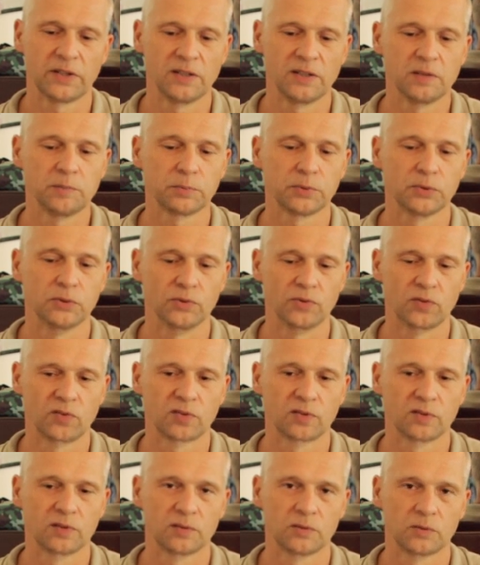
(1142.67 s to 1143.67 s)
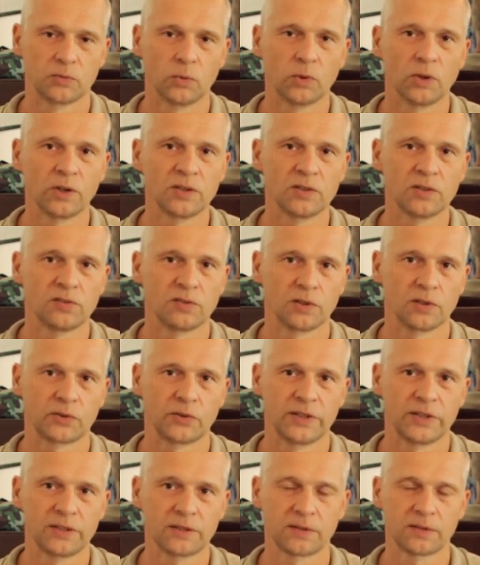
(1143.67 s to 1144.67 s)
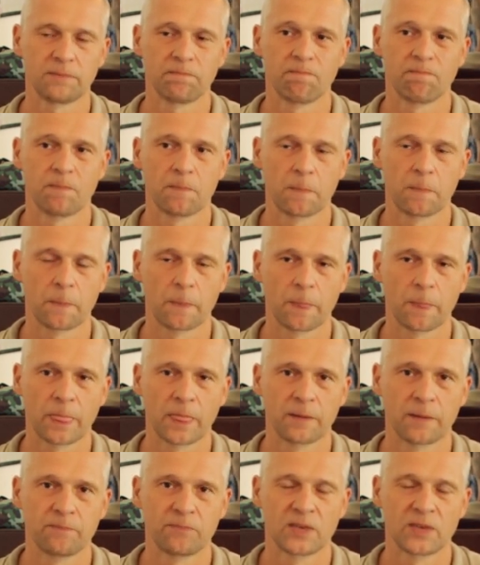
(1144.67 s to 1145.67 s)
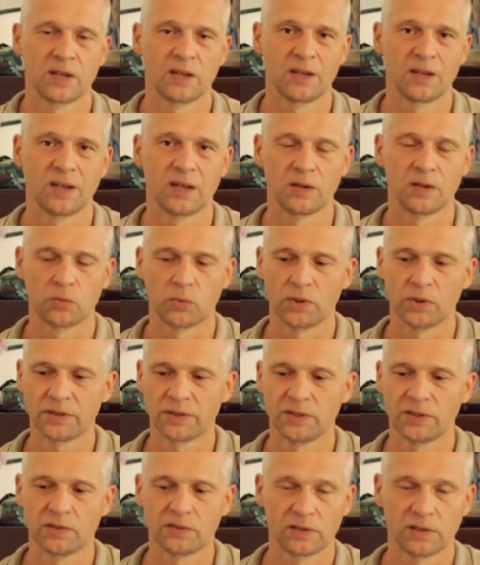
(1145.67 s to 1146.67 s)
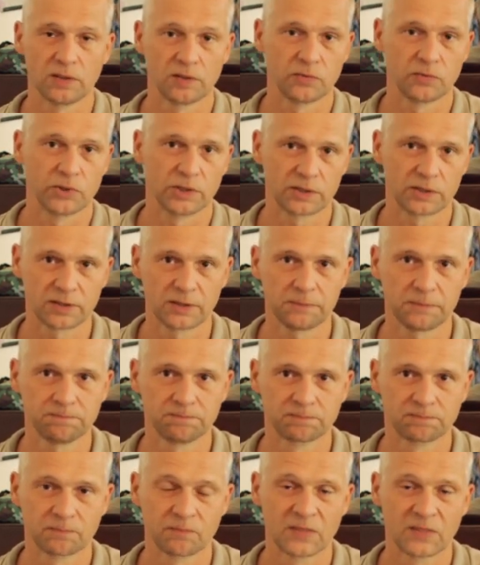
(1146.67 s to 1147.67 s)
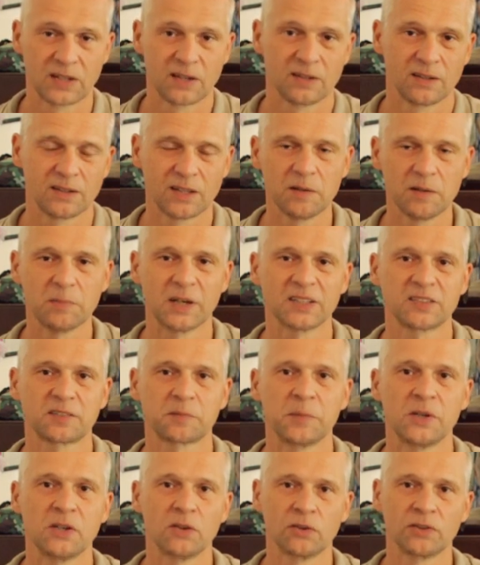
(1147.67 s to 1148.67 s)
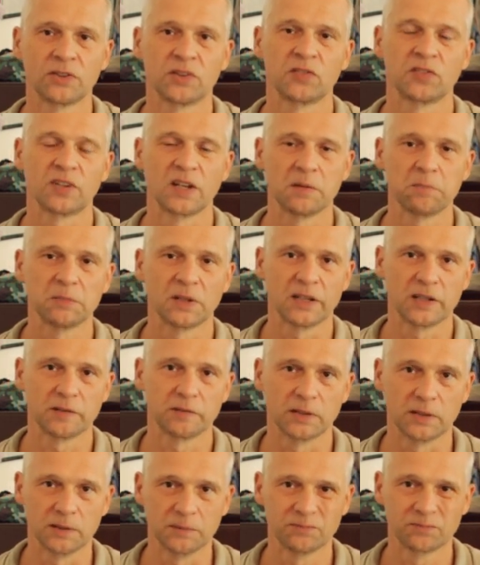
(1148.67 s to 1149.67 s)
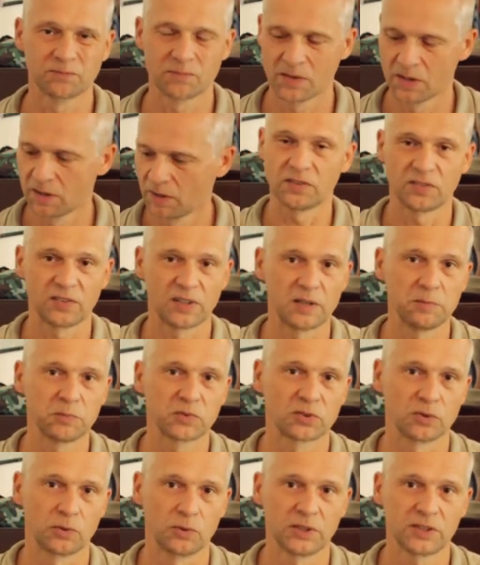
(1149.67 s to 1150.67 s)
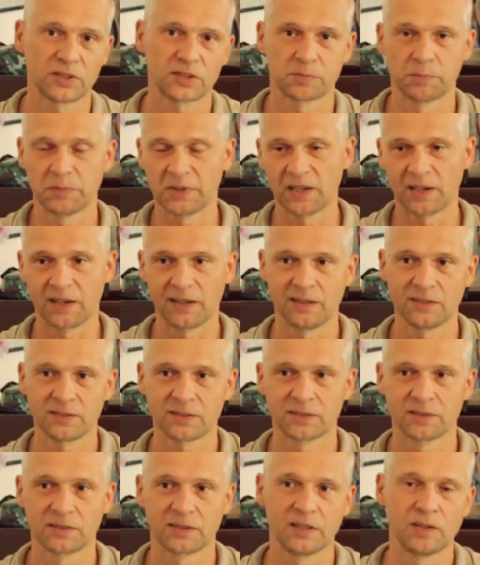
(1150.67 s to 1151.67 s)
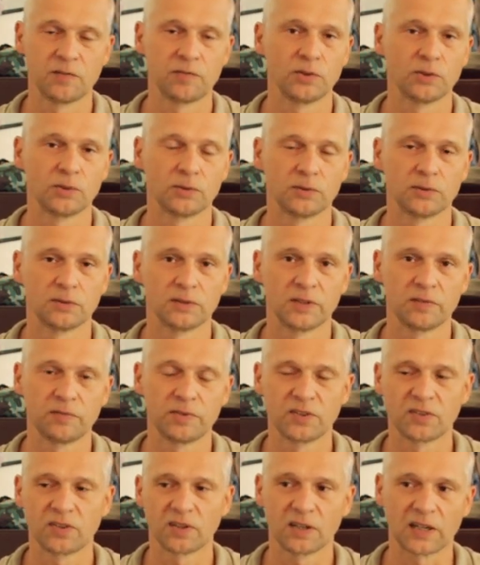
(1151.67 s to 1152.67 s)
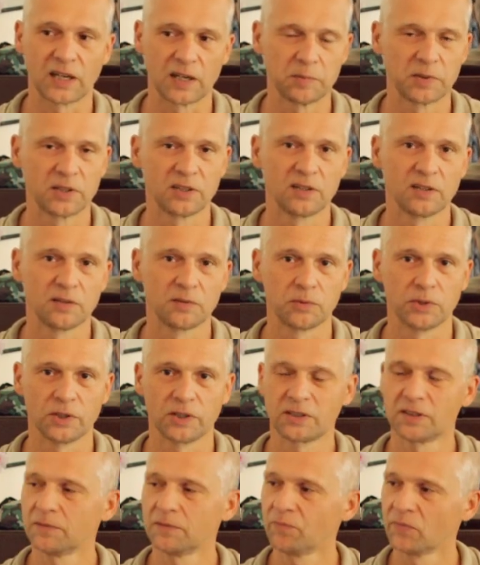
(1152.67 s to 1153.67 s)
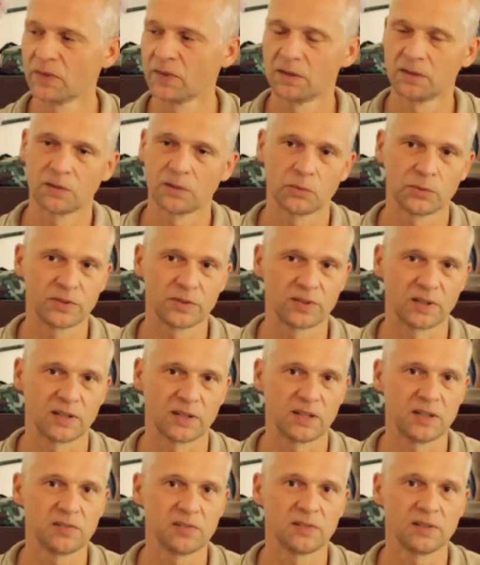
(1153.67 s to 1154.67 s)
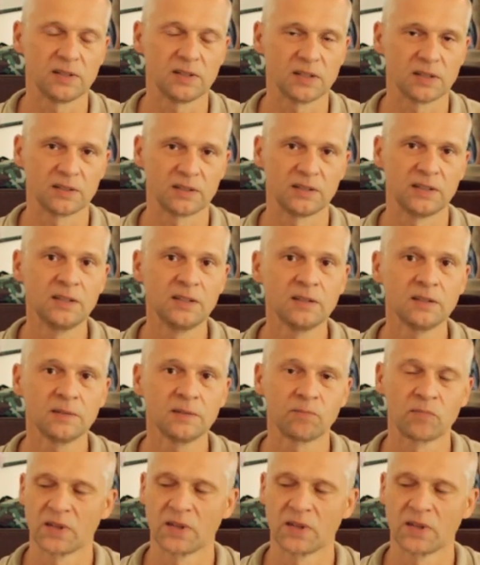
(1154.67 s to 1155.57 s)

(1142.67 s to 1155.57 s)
inputs, one is your grid and one is an inverter, they must be on the same level. The same source behind, if, you, if it's a hybrid inverter with an AC in,